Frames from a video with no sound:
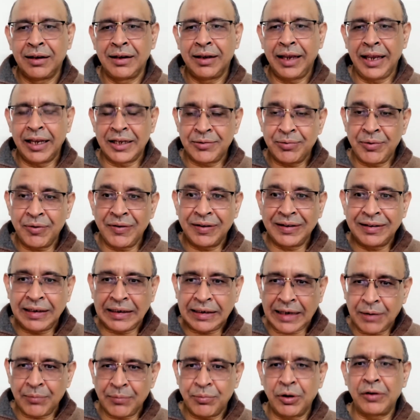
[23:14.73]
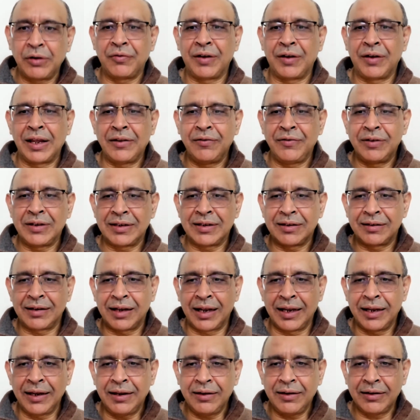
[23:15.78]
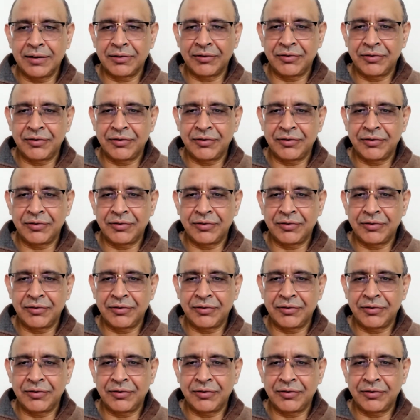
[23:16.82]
HbA1c 10.5, which is high.